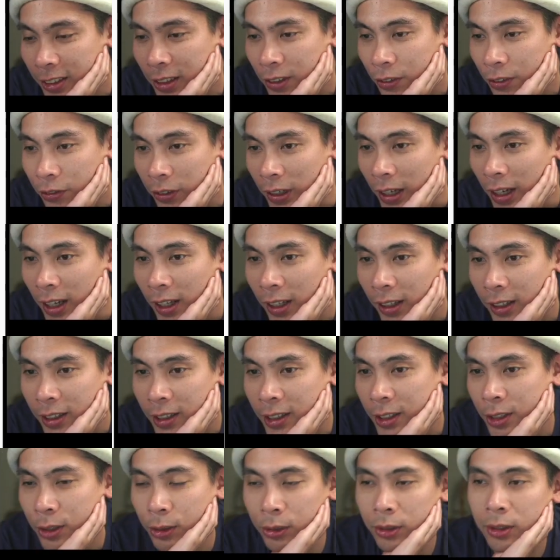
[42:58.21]
the Fjell
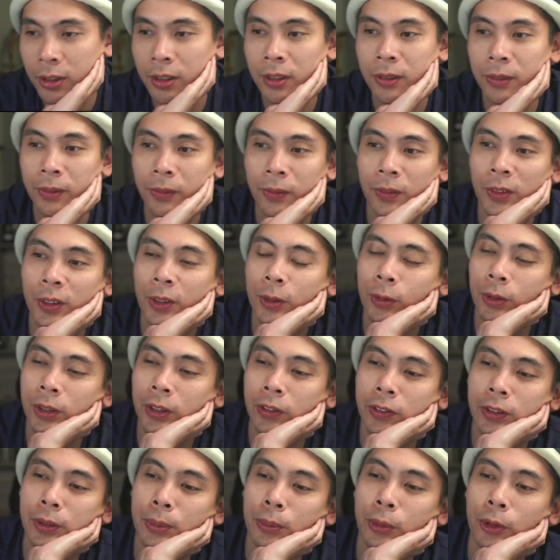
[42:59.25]
is
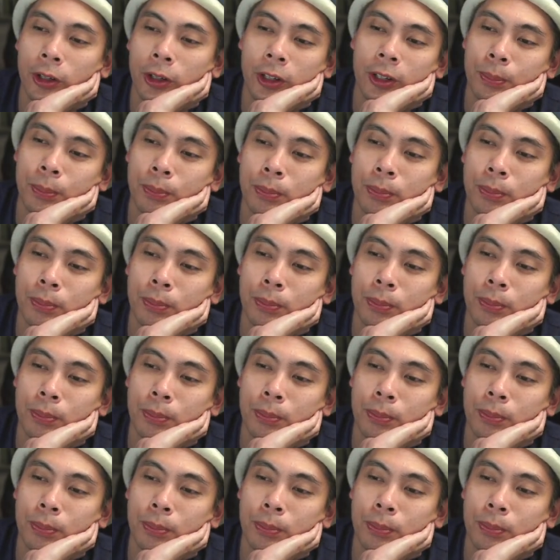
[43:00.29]
one of the more